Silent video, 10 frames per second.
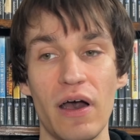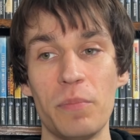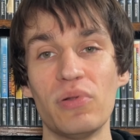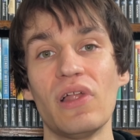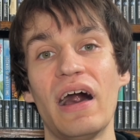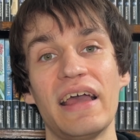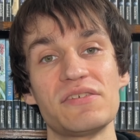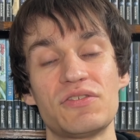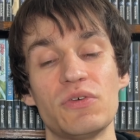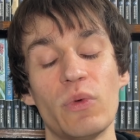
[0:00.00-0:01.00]

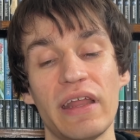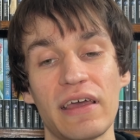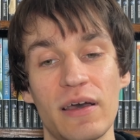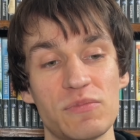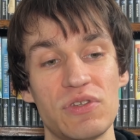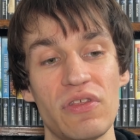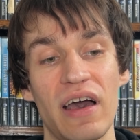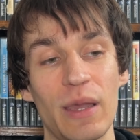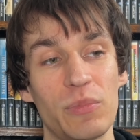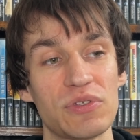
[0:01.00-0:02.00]
applies to when it comes to the
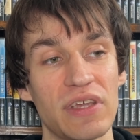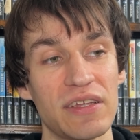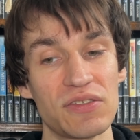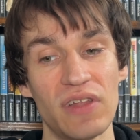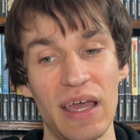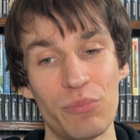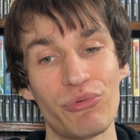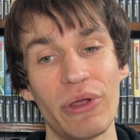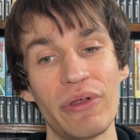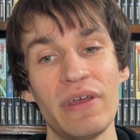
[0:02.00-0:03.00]
Hyperscan's
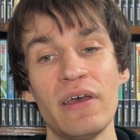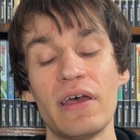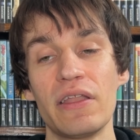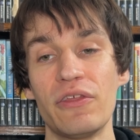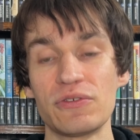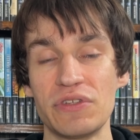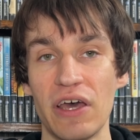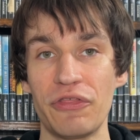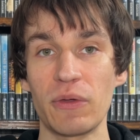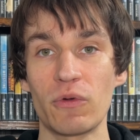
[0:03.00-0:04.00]
library. There's
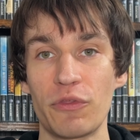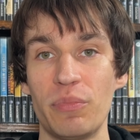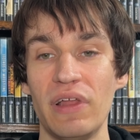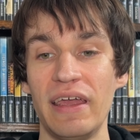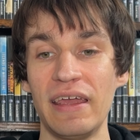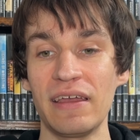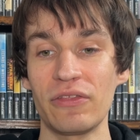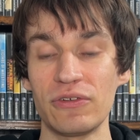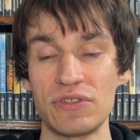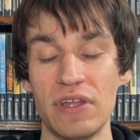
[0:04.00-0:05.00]
nothing worth playing,
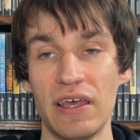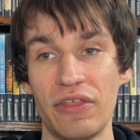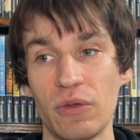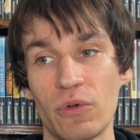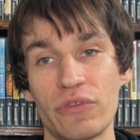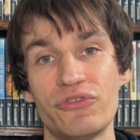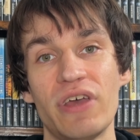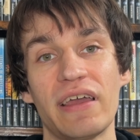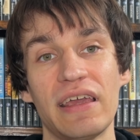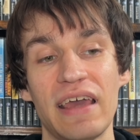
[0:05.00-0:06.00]
there's nothing worth
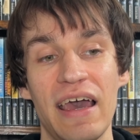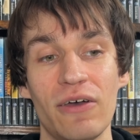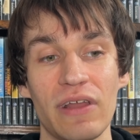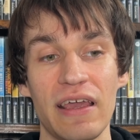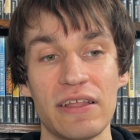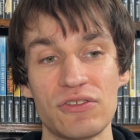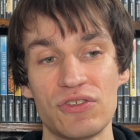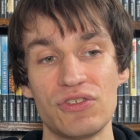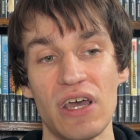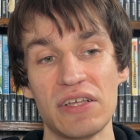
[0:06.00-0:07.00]
checking out, it's
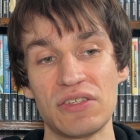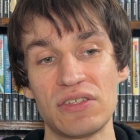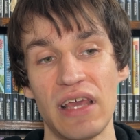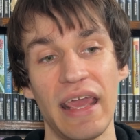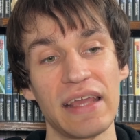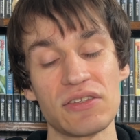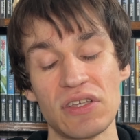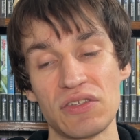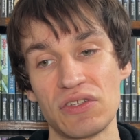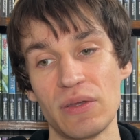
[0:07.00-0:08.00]
just a
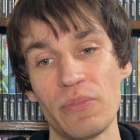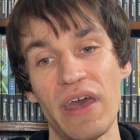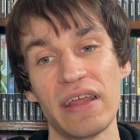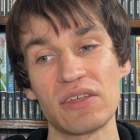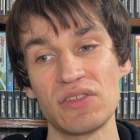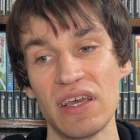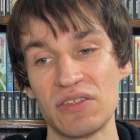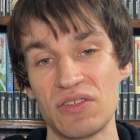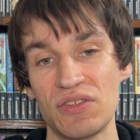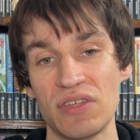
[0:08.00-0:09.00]
system that
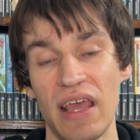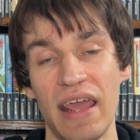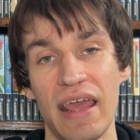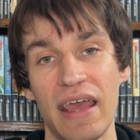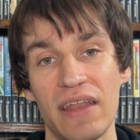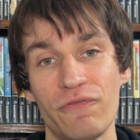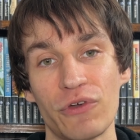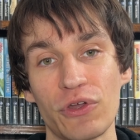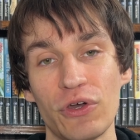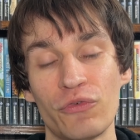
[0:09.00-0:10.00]
exists, and for
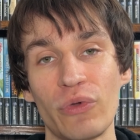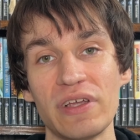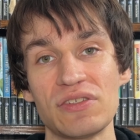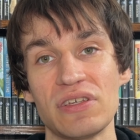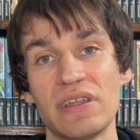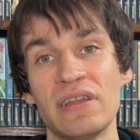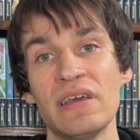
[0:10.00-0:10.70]
good reason,